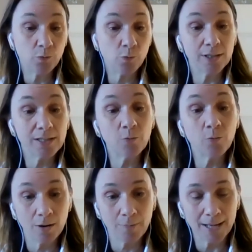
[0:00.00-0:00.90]
ones that
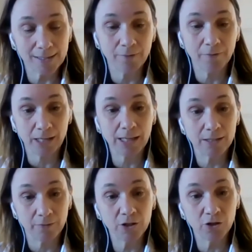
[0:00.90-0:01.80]
work better for the
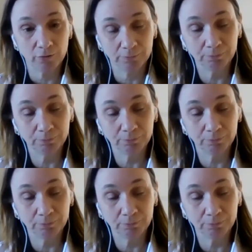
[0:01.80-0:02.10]
individual.